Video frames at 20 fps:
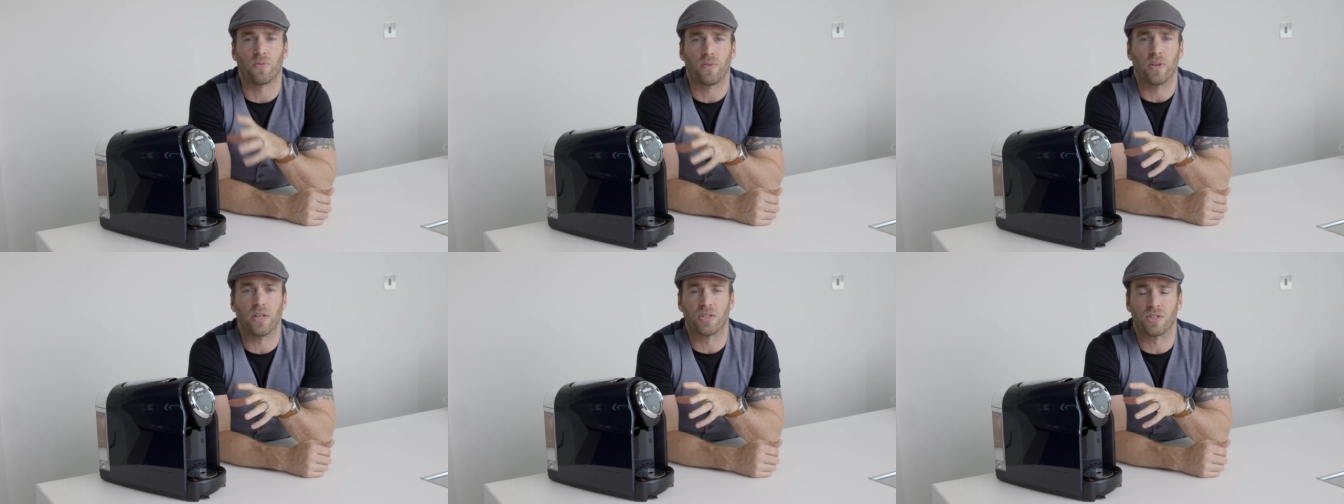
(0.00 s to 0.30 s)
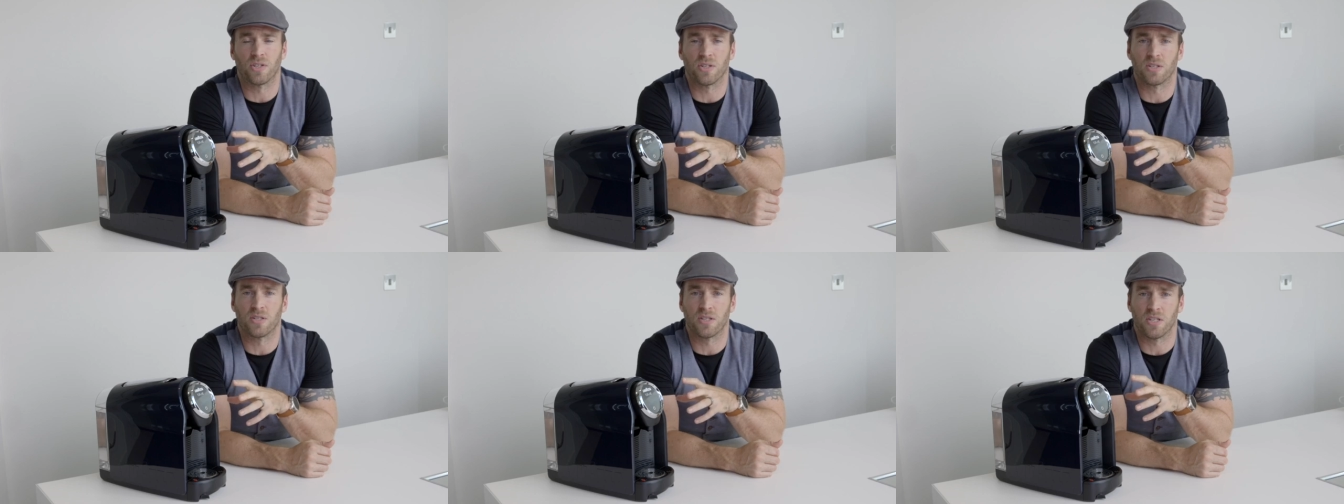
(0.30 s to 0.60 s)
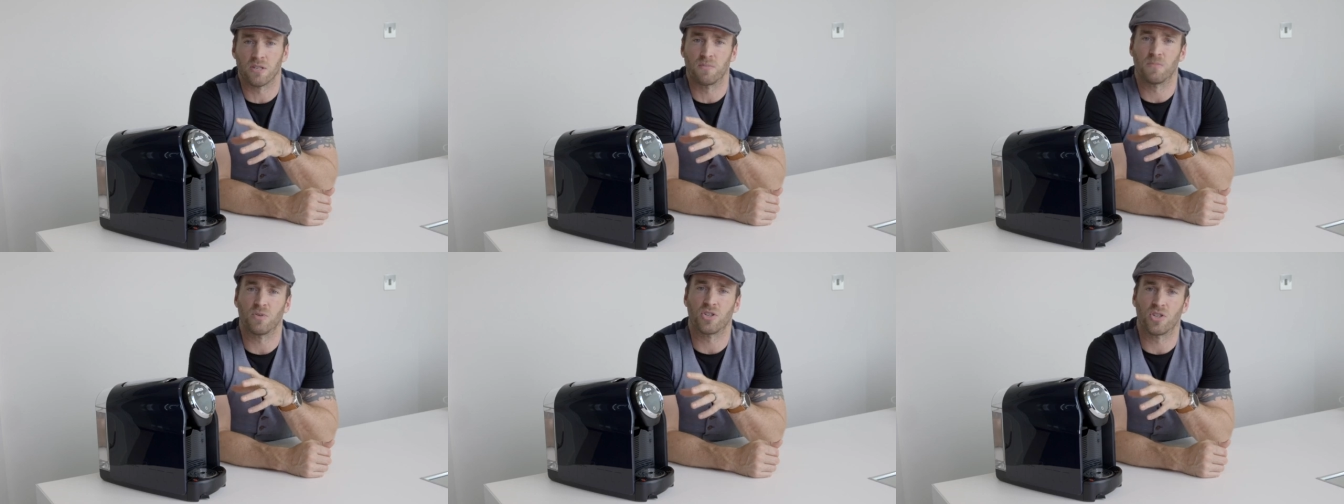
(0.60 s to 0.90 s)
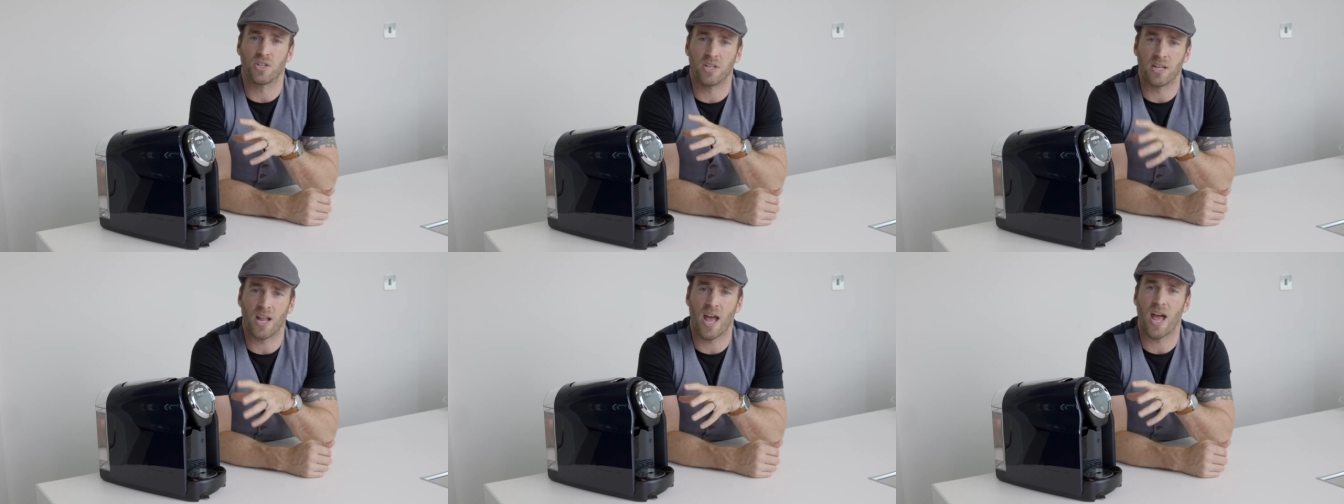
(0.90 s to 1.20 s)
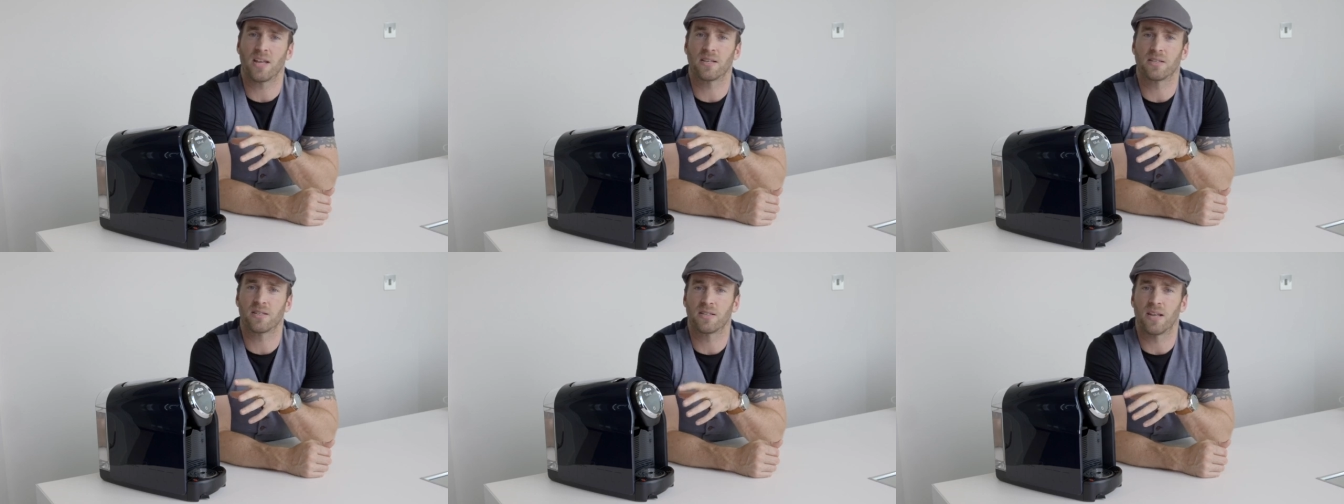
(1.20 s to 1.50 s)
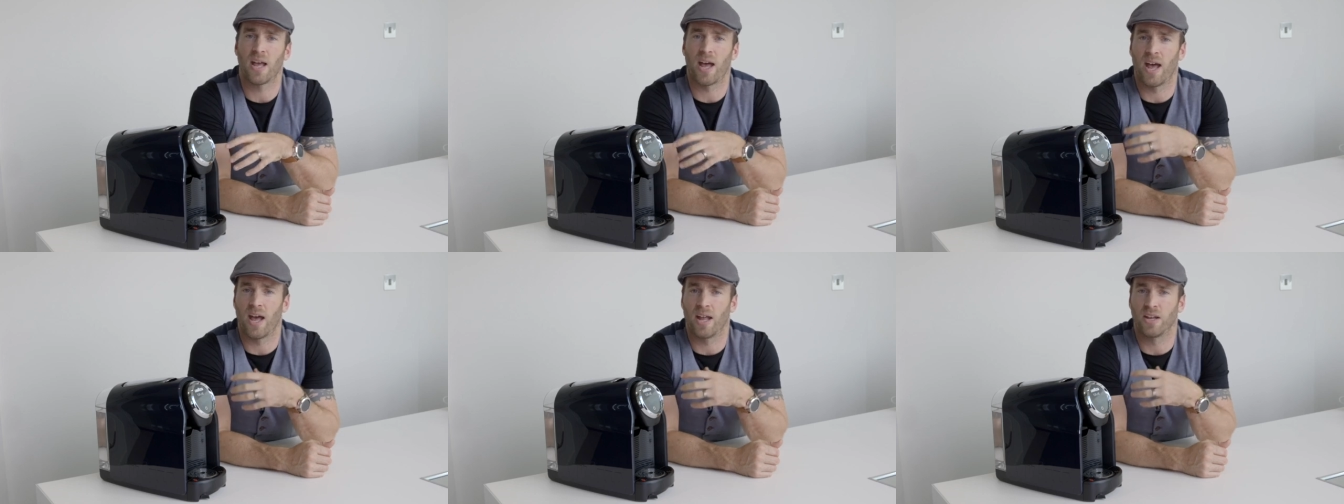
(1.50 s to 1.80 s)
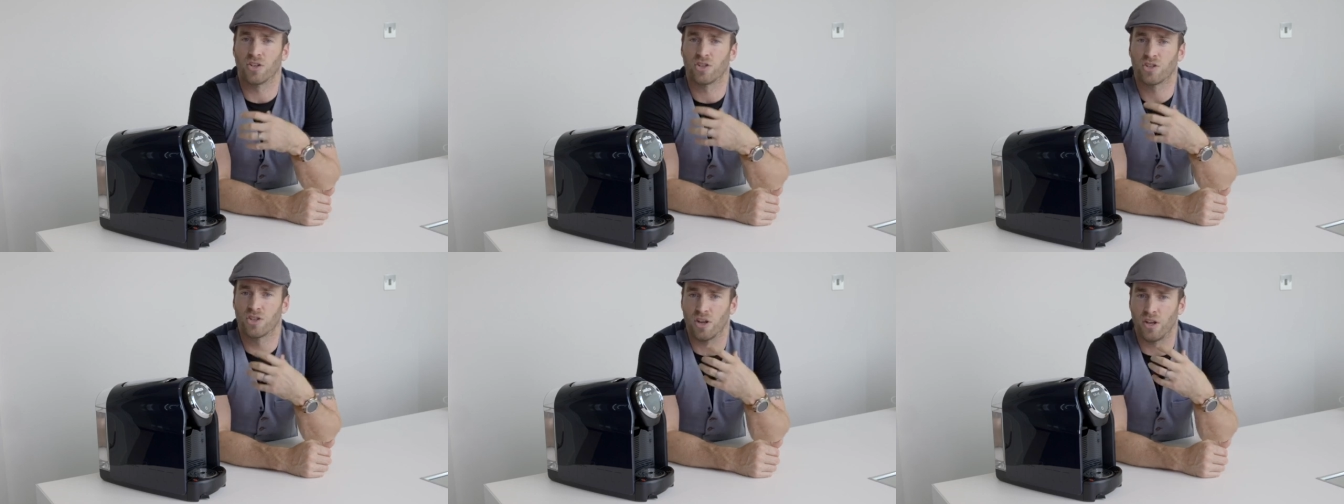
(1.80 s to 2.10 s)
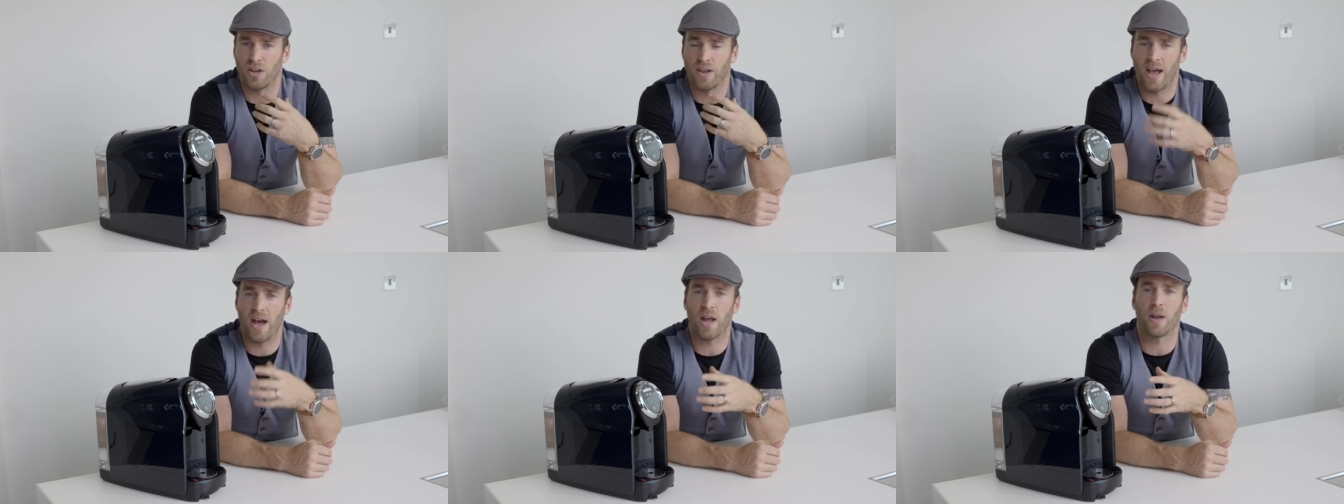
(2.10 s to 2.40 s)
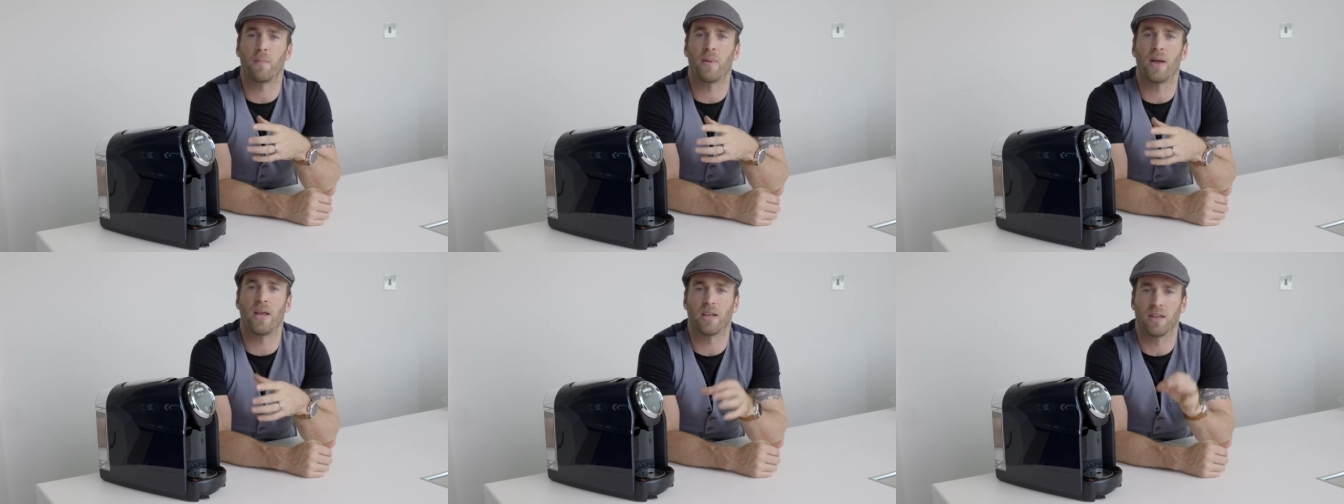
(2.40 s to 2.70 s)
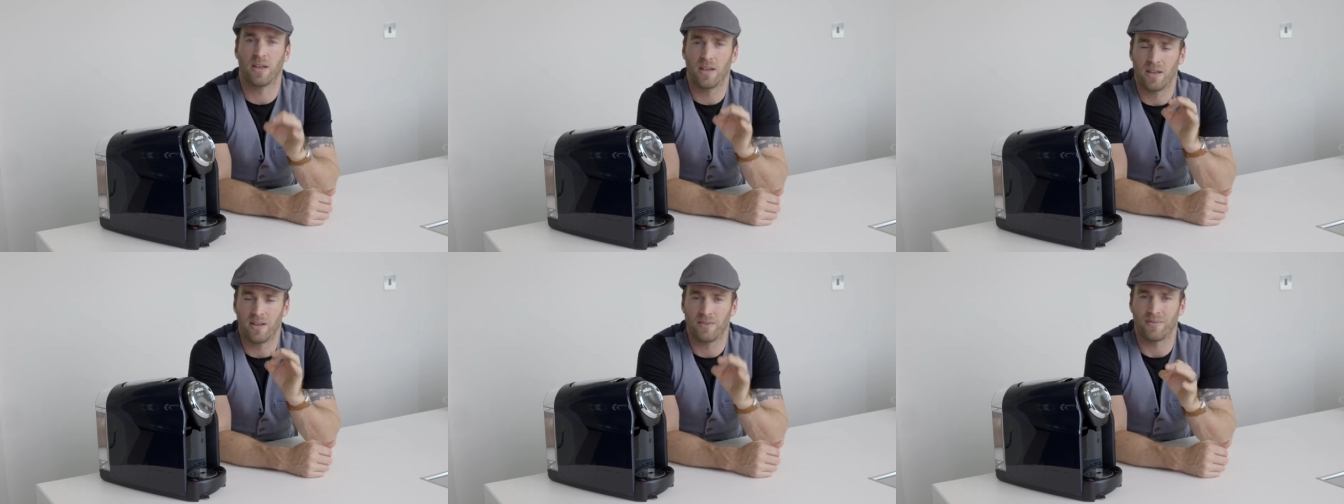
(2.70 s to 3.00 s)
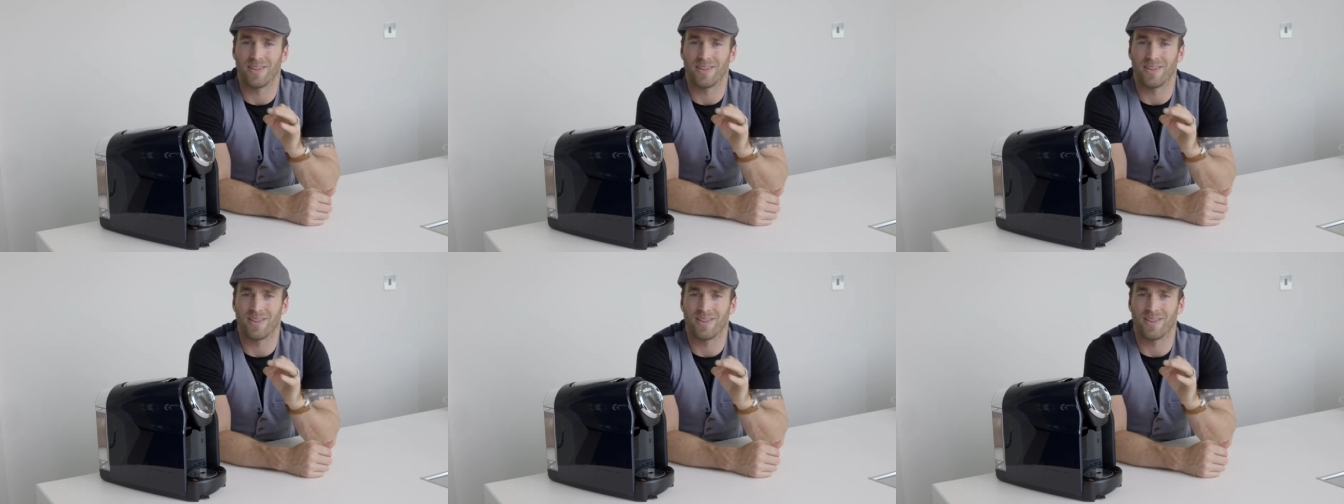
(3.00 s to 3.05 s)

features this machine has and show you how to make